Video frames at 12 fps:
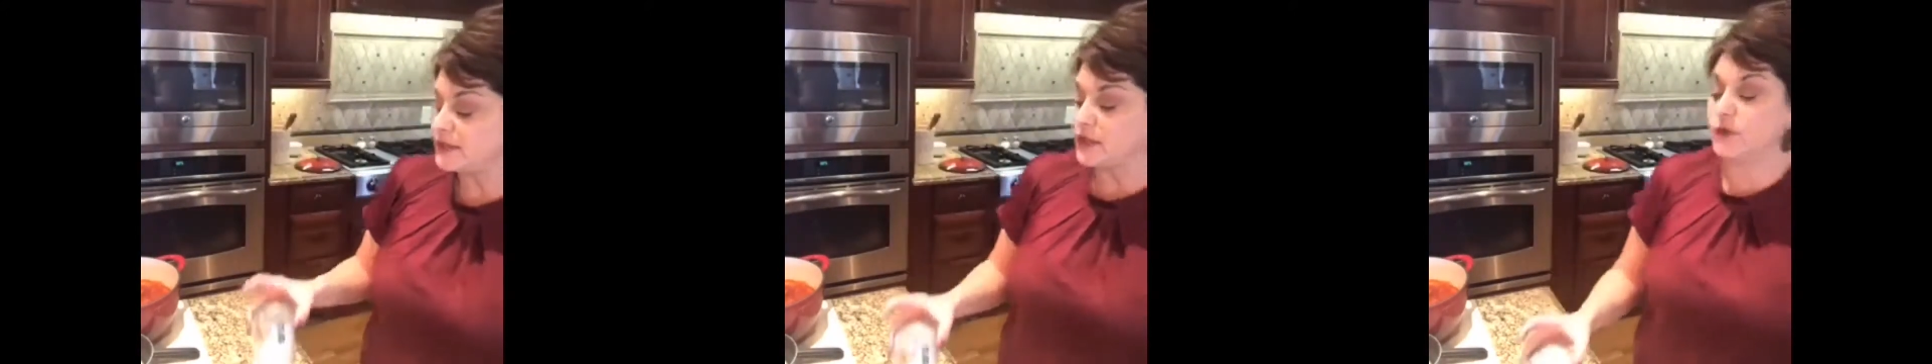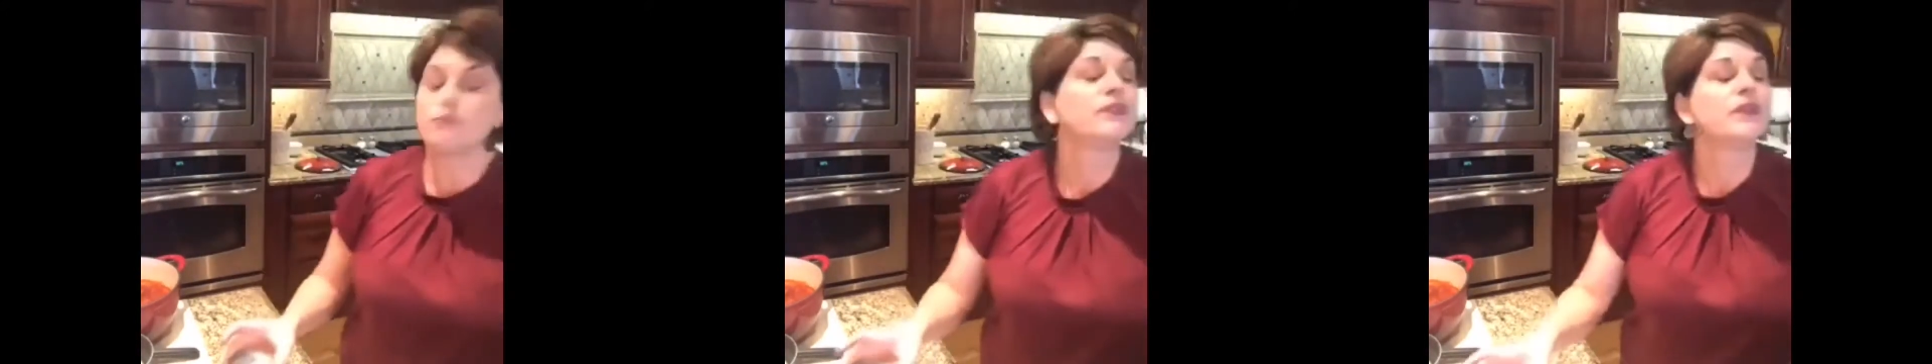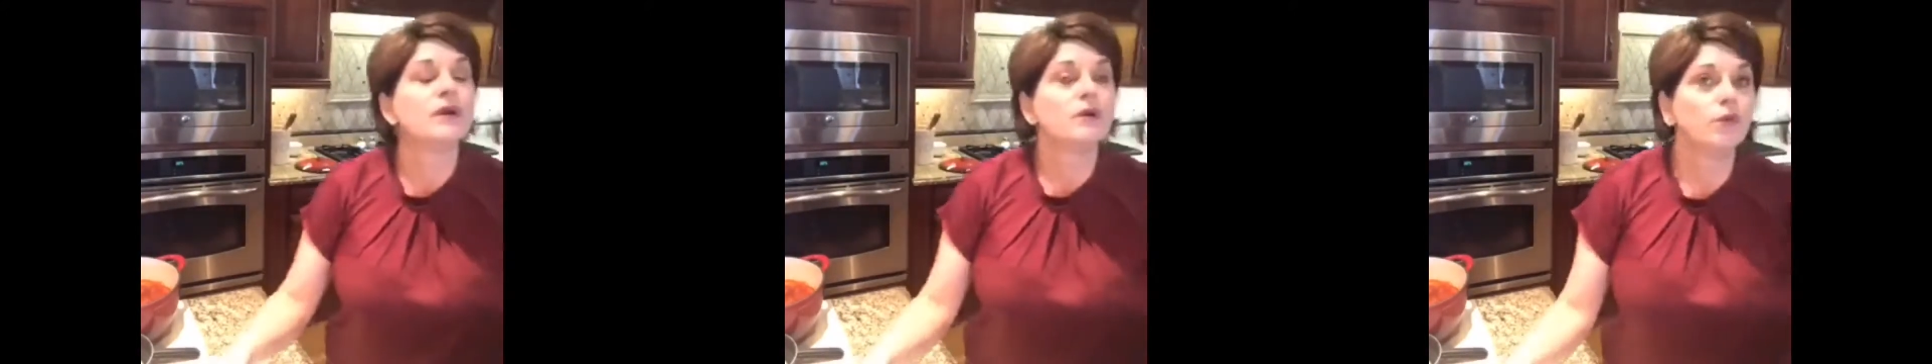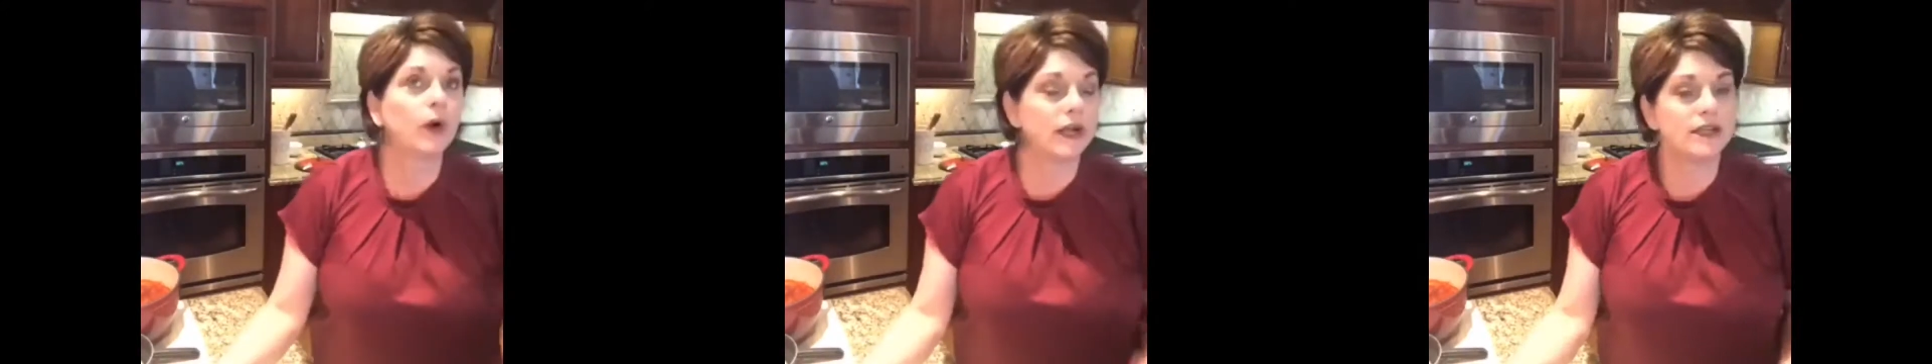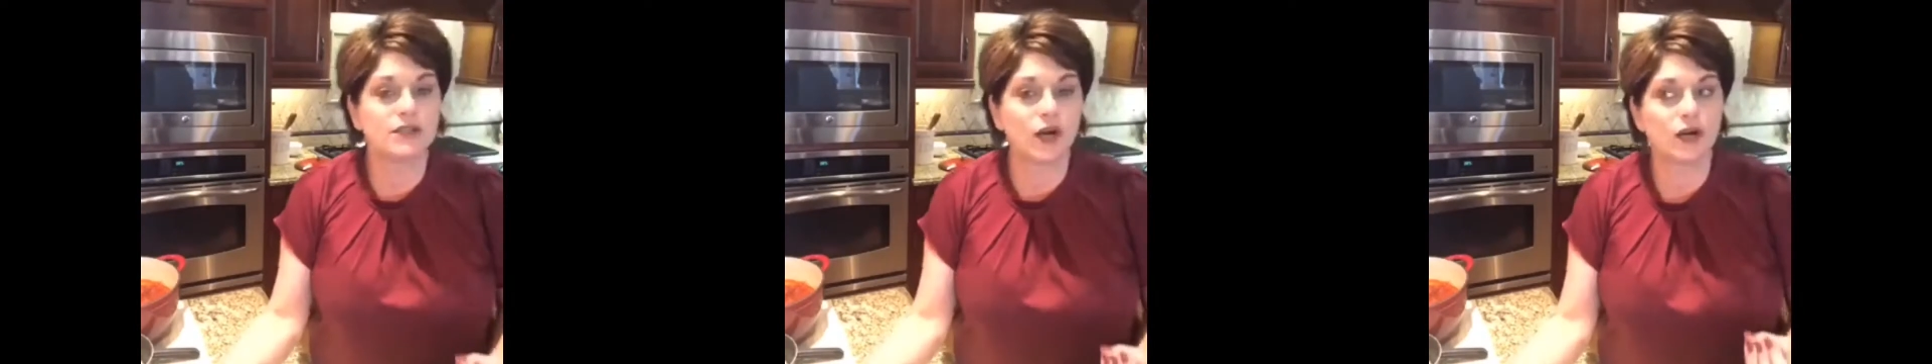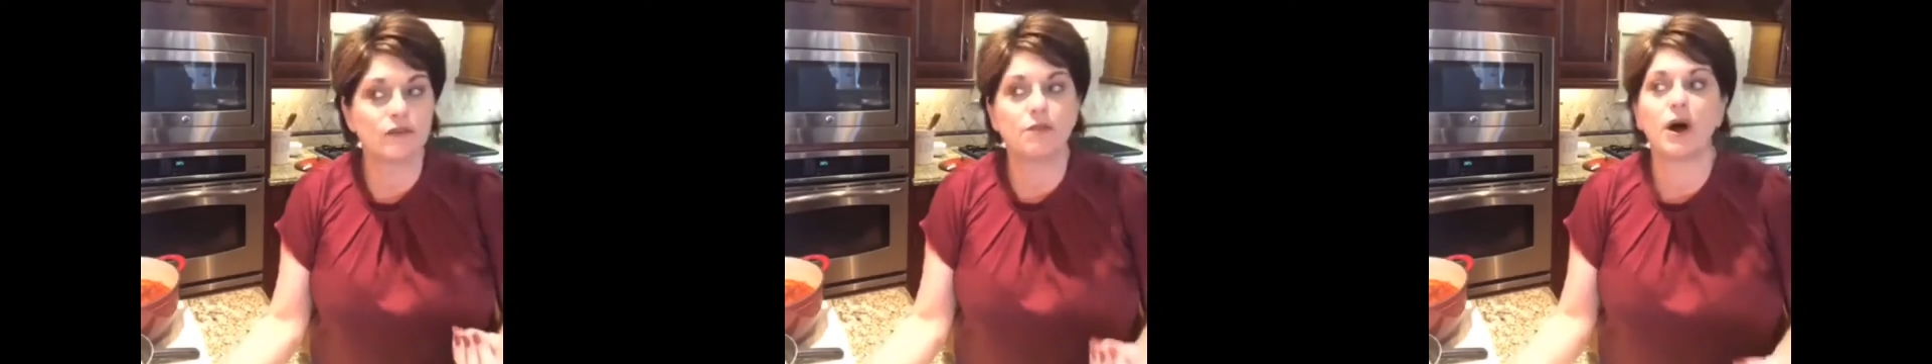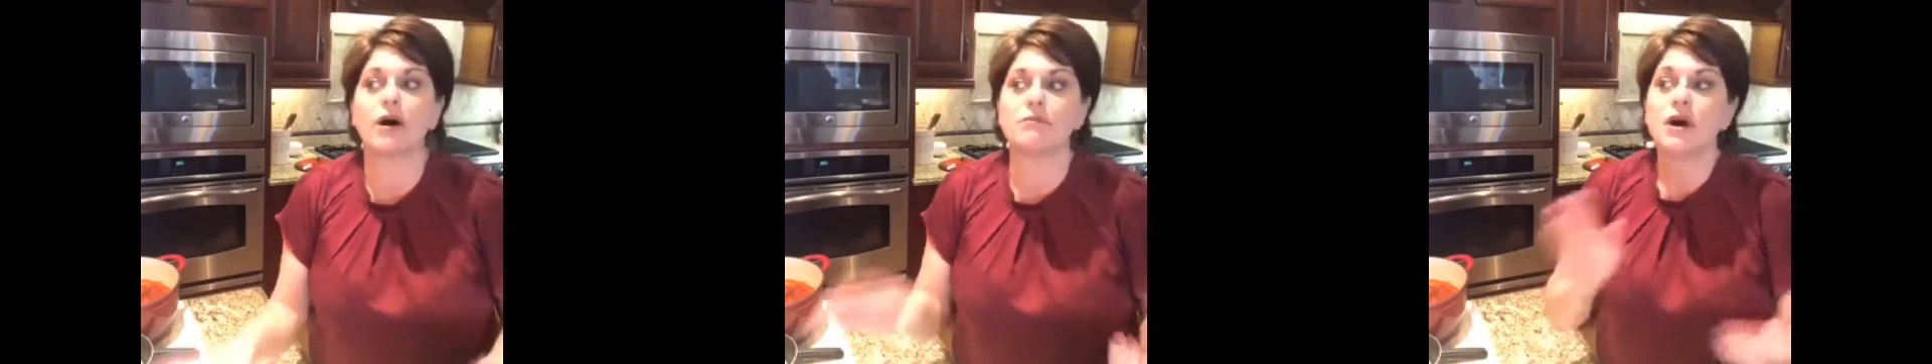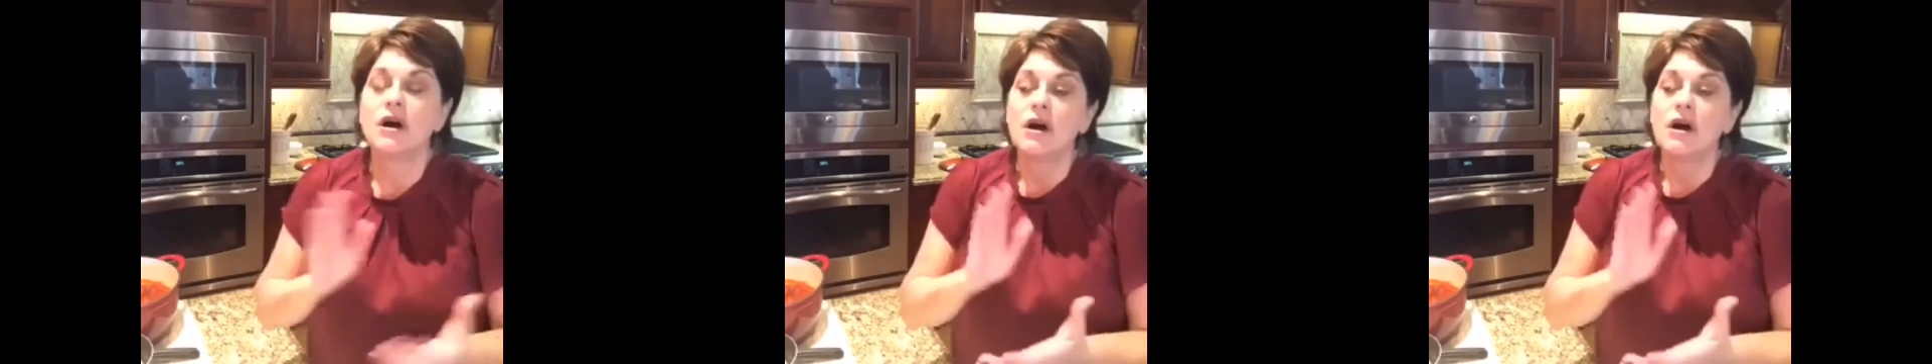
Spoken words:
So what is Heart of Palm?